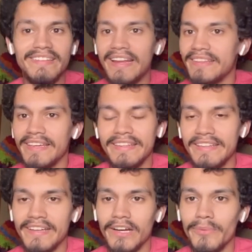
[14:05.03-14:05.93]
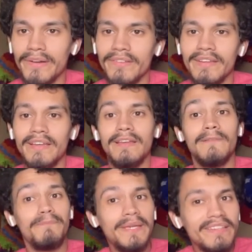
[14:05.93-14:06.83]
anything in the entire world.
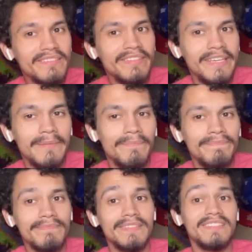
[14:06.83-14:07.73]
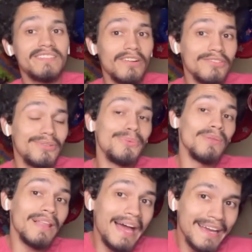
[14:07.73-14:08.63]
Beast's team starts to
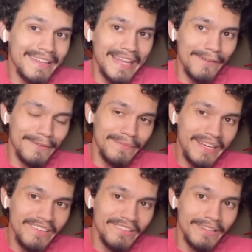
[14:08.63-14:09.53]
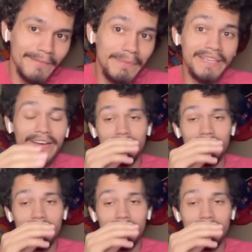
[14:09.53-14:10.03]
lack in that foundation because